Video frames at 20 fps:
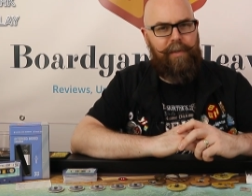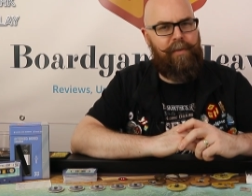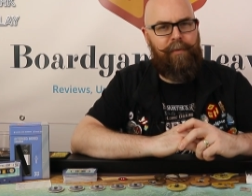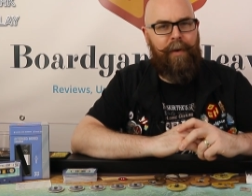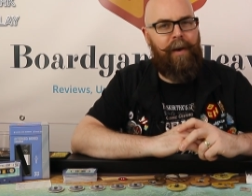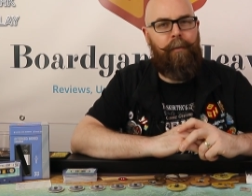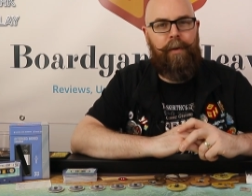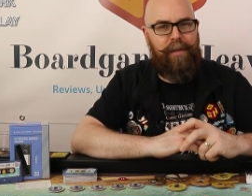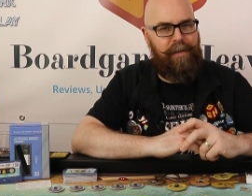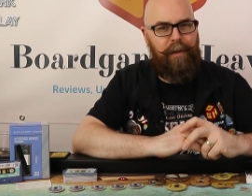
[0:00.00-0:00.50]
is
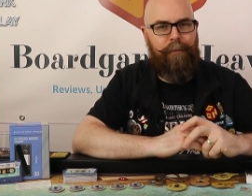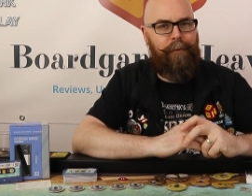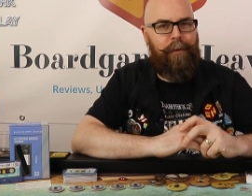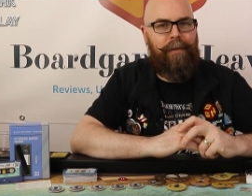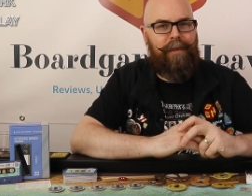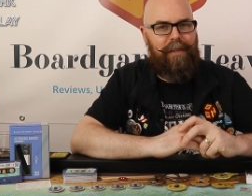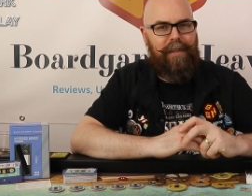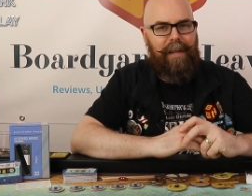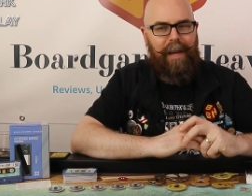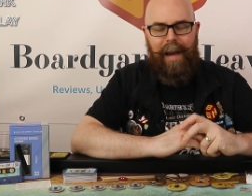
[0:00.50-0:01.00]
very
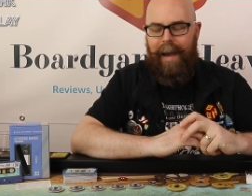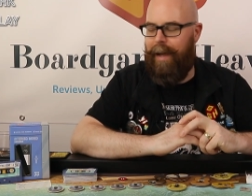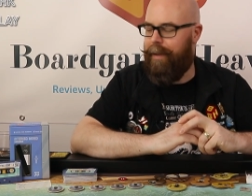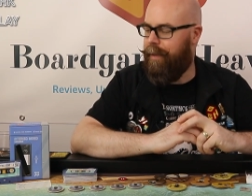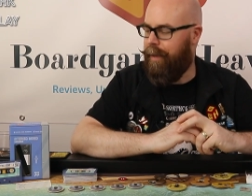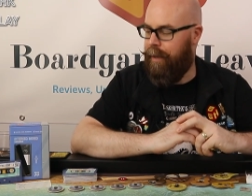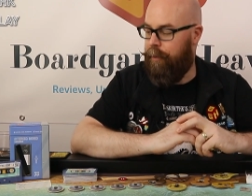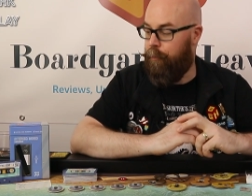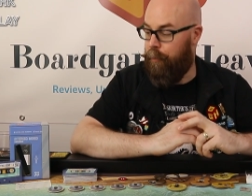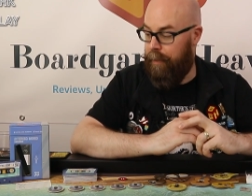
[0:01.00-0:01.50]
different, and
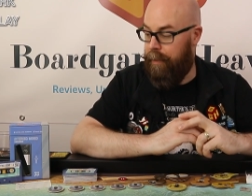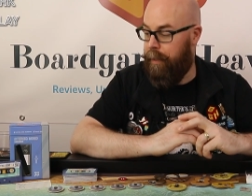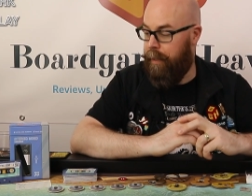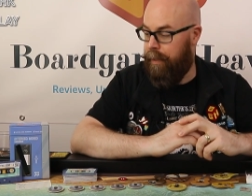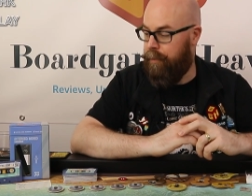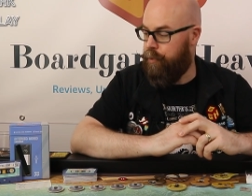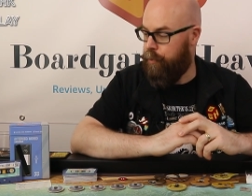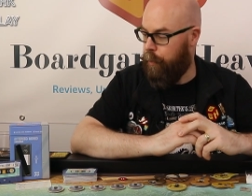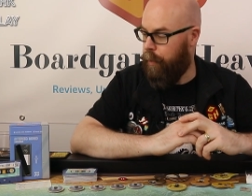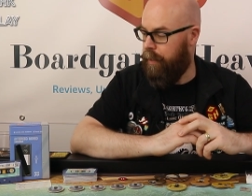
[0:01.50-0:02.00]
I really
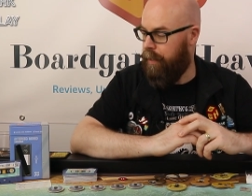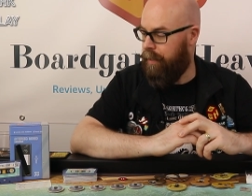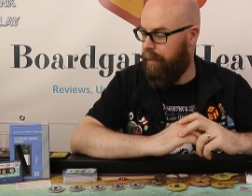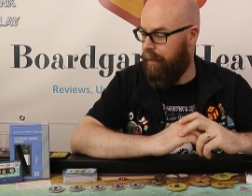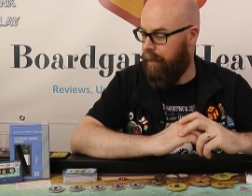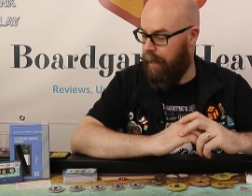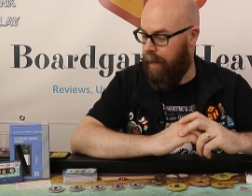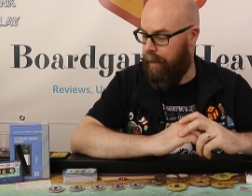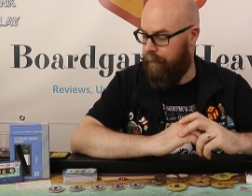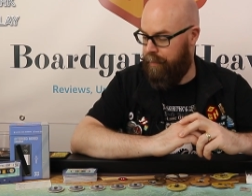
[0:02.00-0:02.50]
enjoyed it a
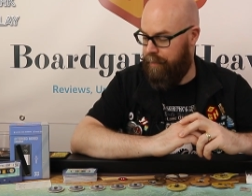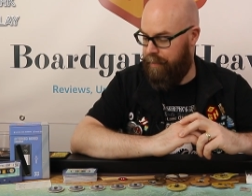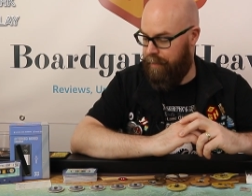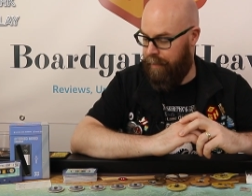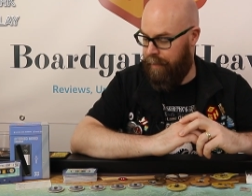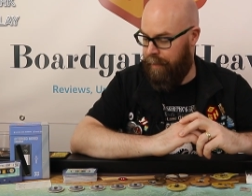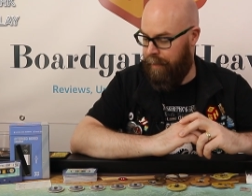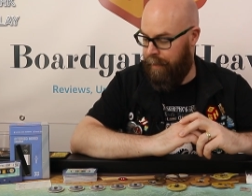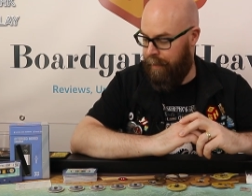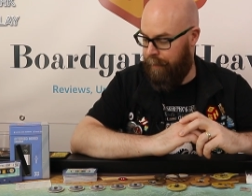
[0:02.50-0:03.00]
lot.
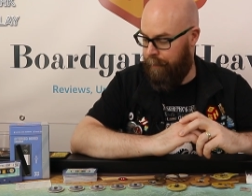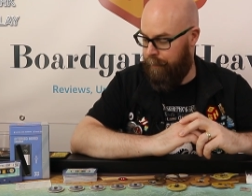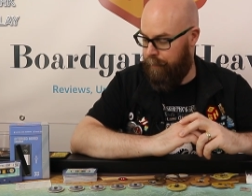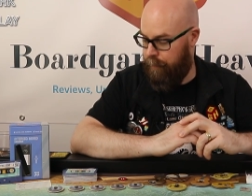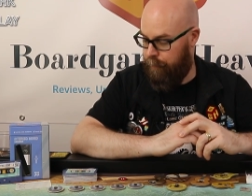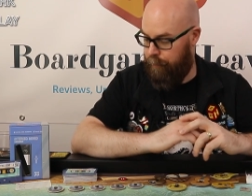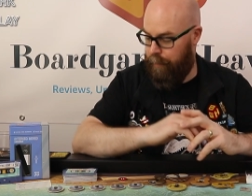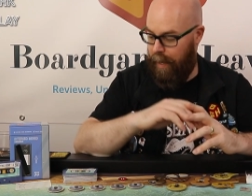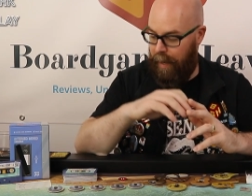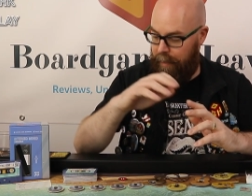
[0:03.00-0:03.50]

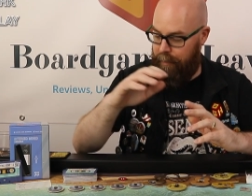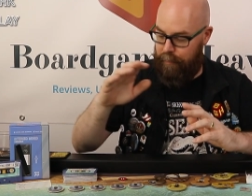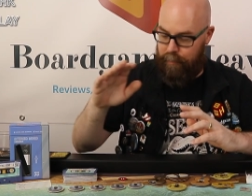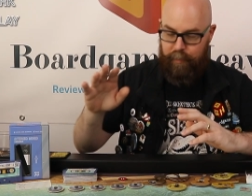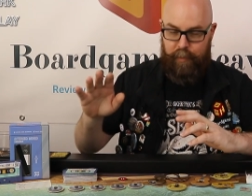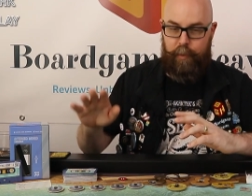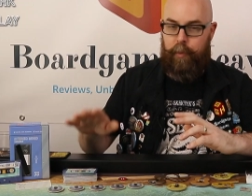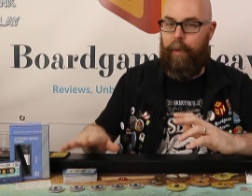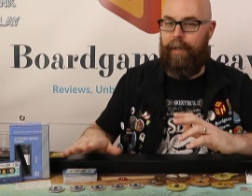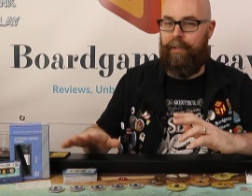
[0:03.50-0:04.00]
I
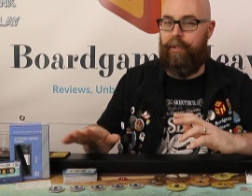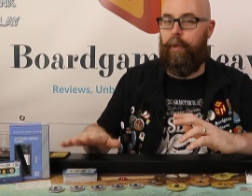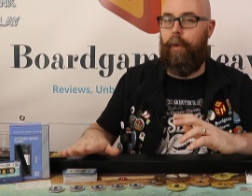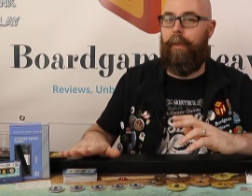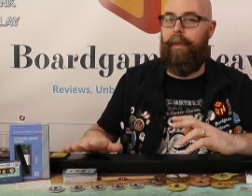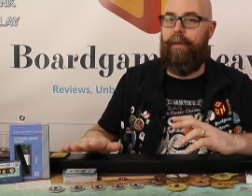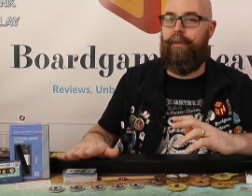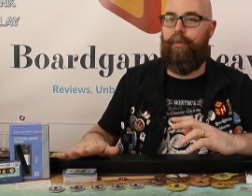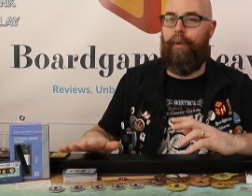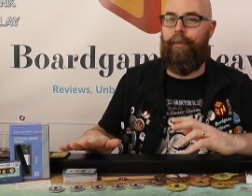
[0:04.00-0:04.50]
do
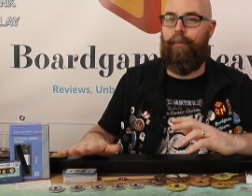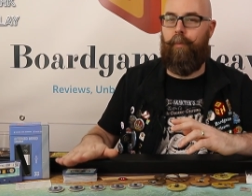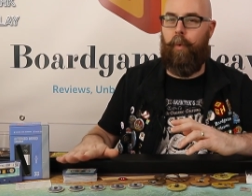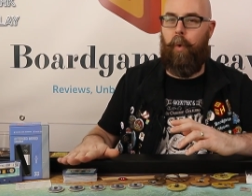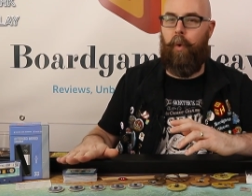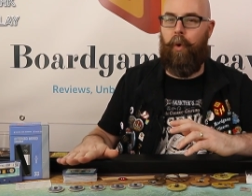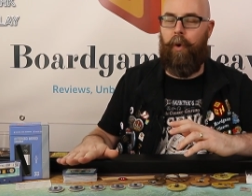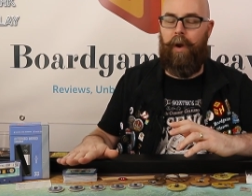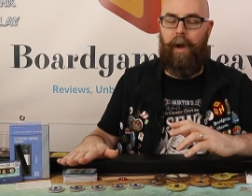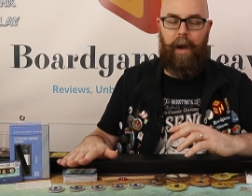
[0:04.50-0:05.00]
enjoy this one
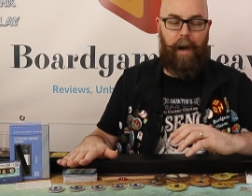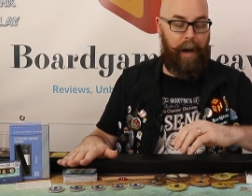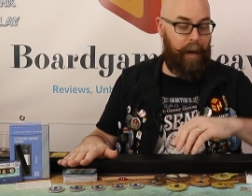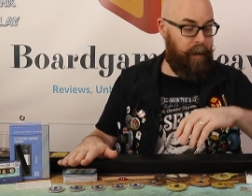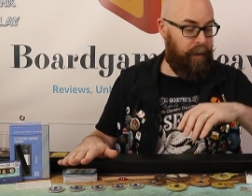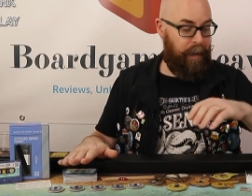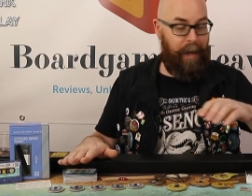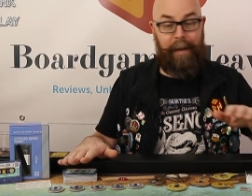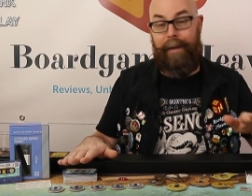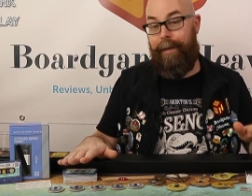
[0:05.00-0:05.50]
more.
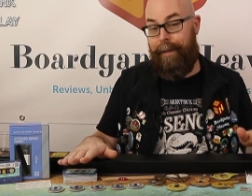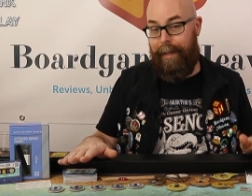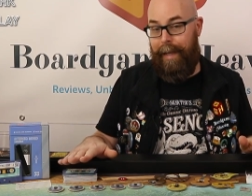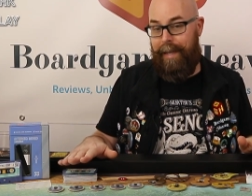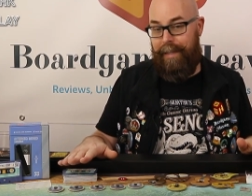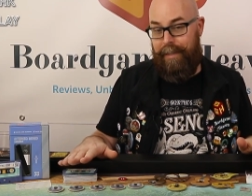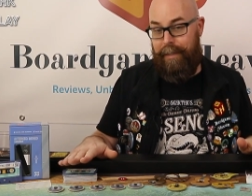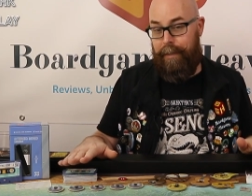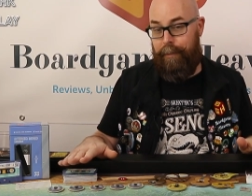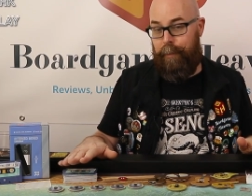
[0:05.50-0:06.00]
I like
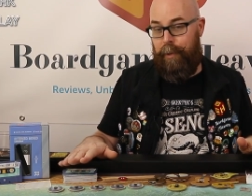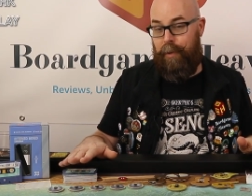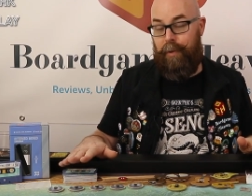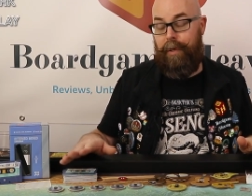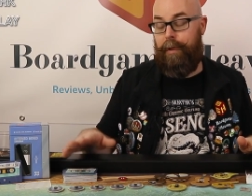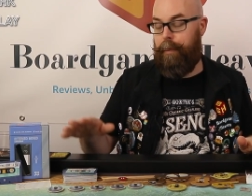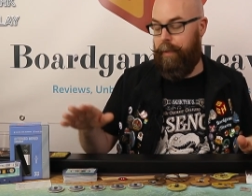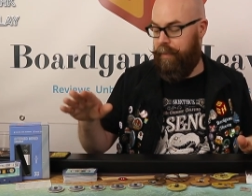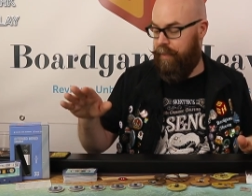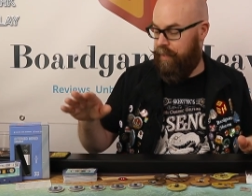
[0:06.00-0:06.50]
classical
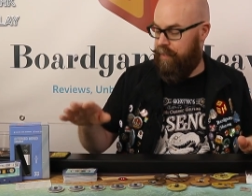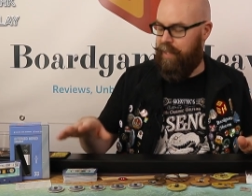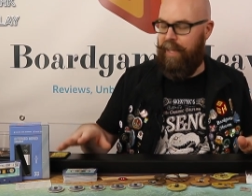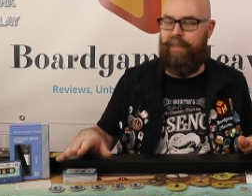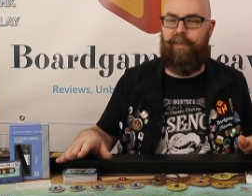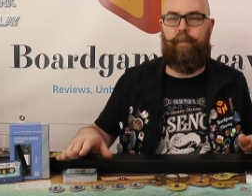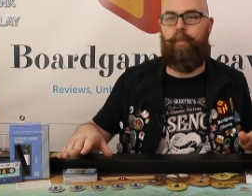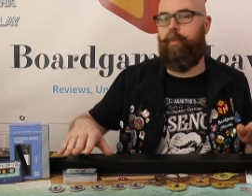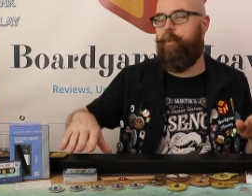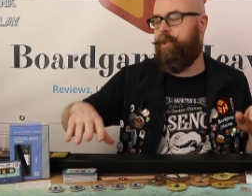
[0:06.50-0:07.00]
music, but this
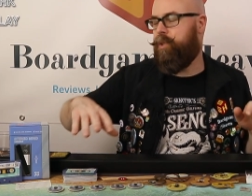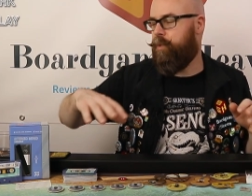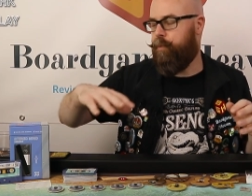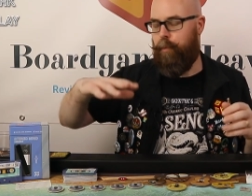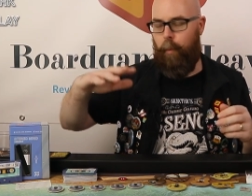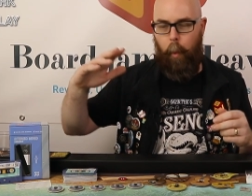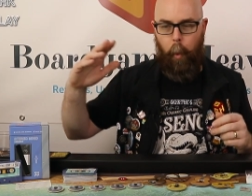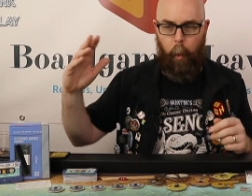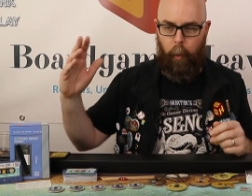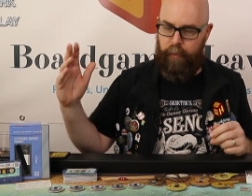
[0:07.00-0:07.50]
has just
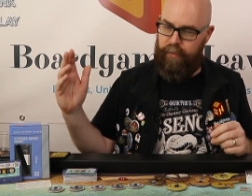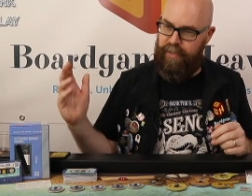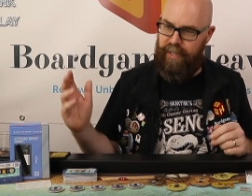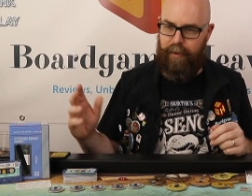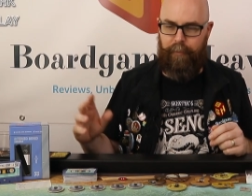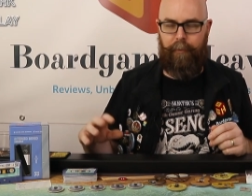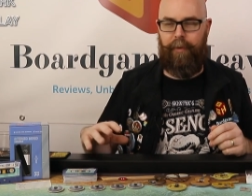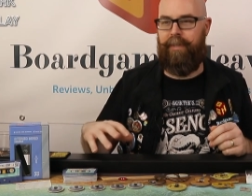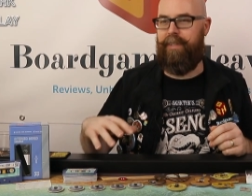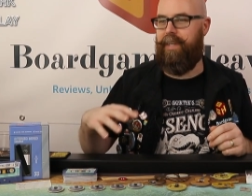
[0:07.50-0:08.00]
more
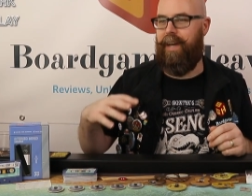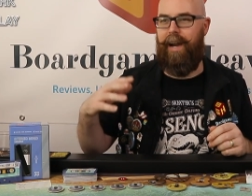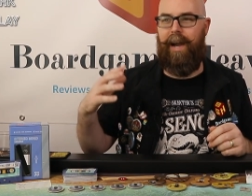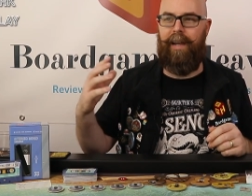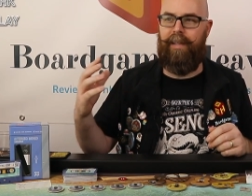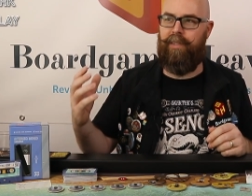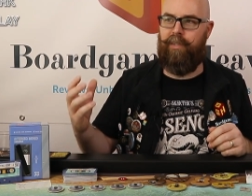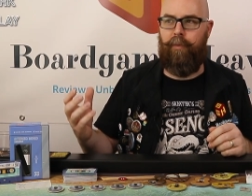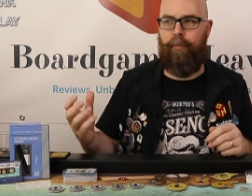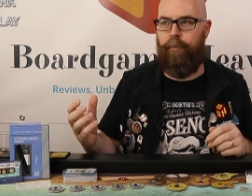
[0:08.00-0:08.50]
different
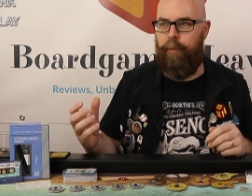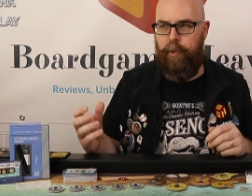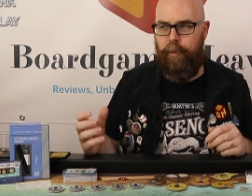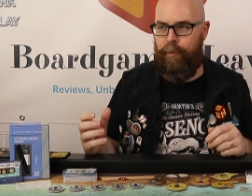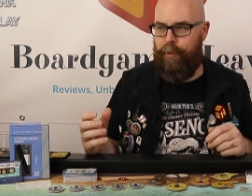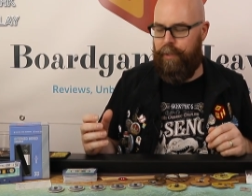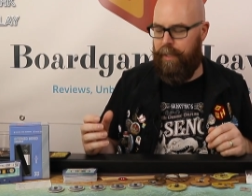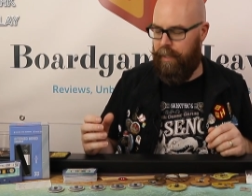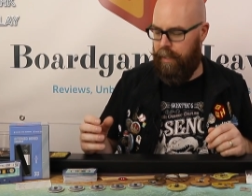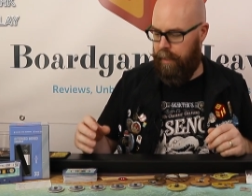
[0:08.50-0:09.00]
kinds of
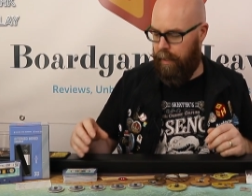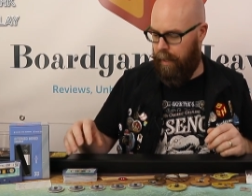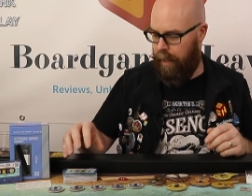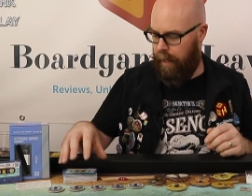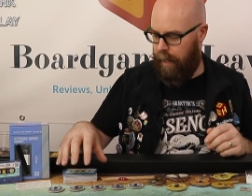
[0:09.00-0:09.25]
music,